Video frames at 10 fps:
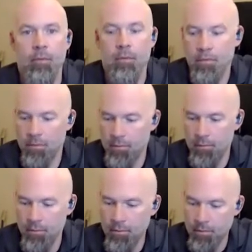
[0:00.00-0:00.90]

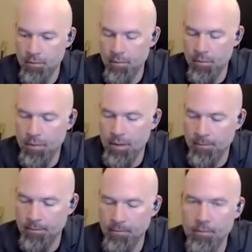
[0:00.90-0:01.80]

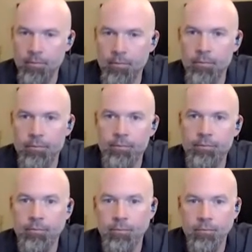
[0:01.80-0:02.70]

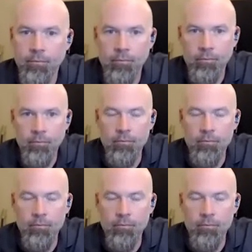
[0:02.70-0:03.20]
(silent)